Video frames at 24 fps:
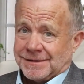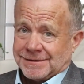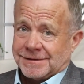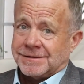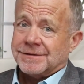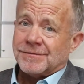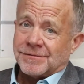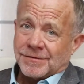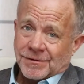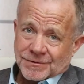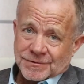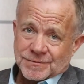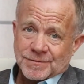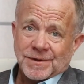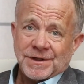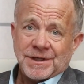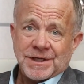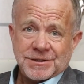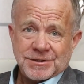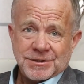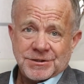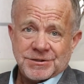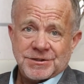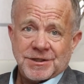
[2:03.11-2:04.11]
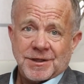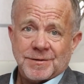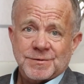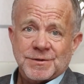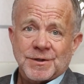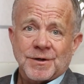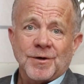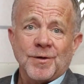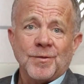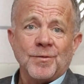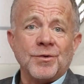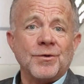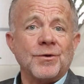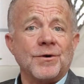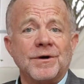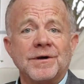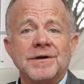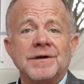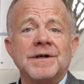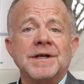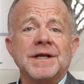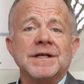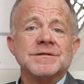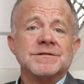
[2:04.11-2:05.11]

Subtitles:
Those relationships are important,